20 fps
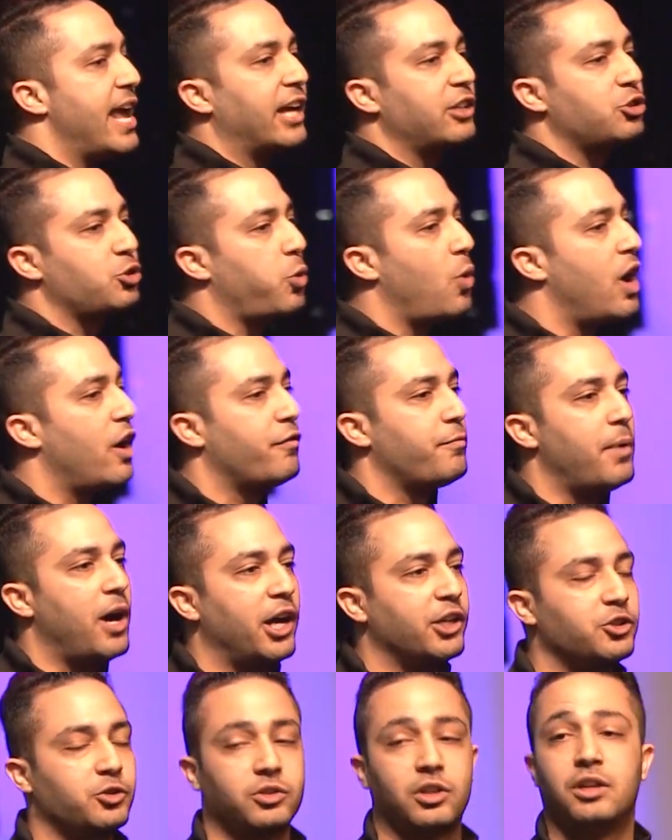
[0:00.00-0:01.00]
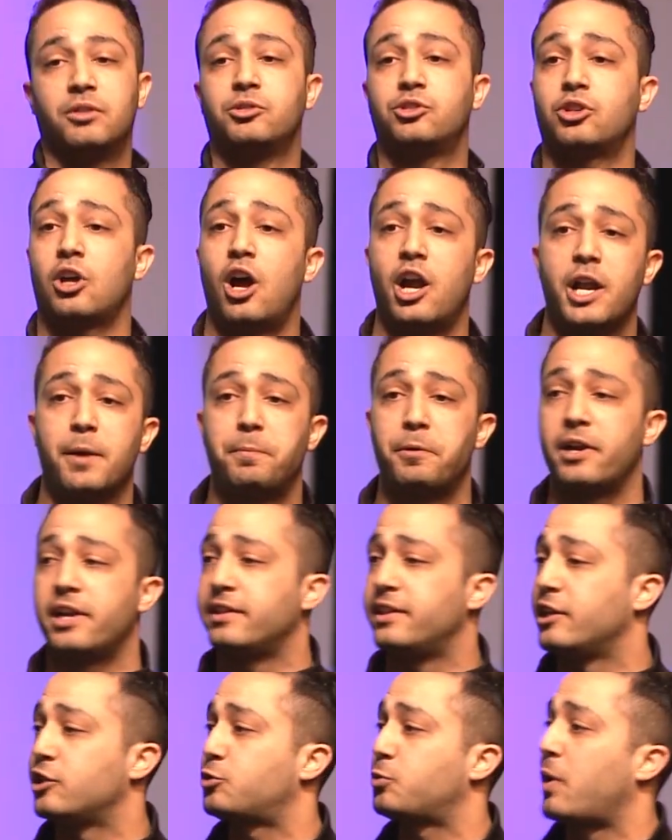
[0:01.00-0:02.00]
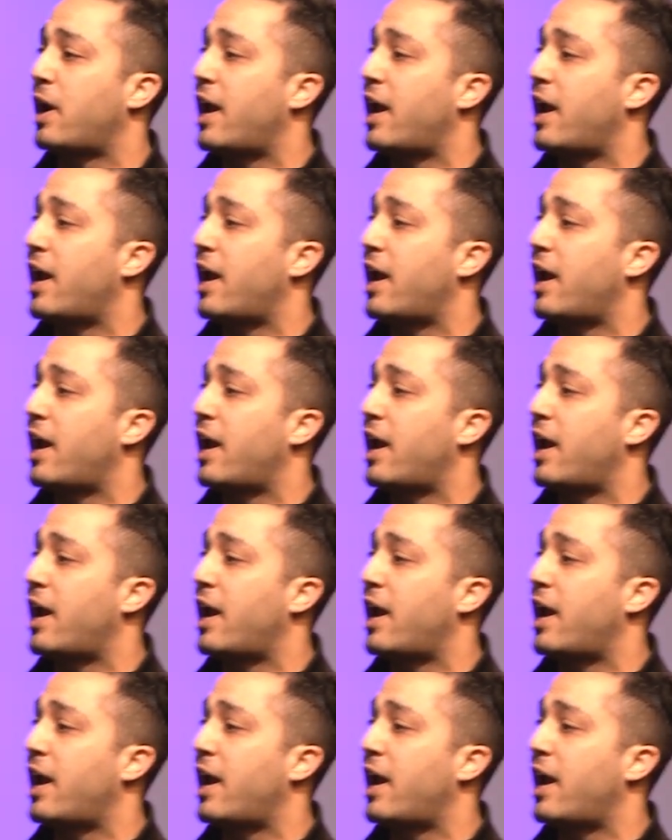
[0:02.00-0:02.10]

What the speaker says: next 12 months, sorry to put it this